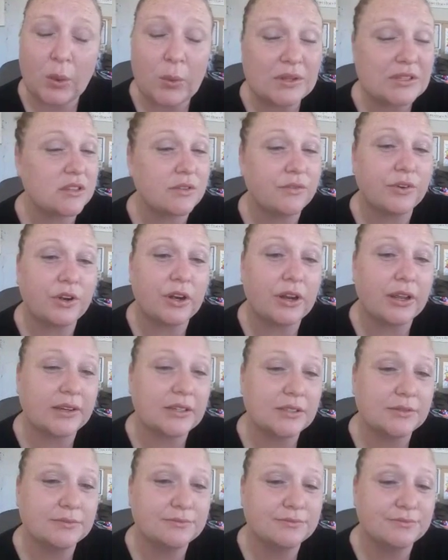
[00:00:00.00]
What's the
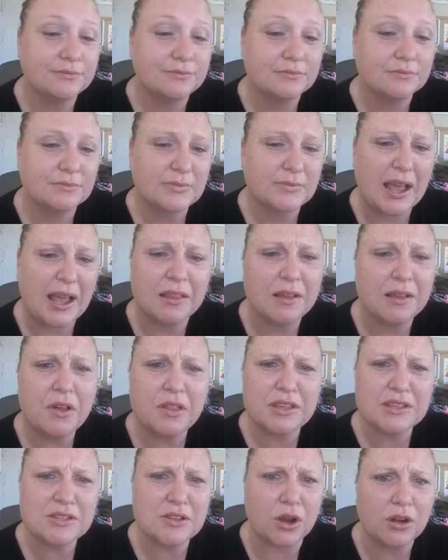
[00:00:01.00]
verdict? I love
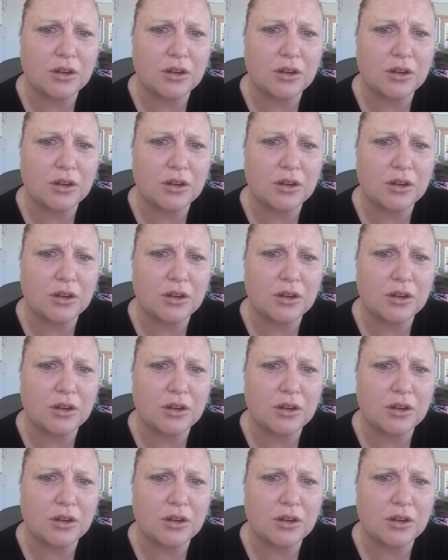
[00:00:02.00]
all these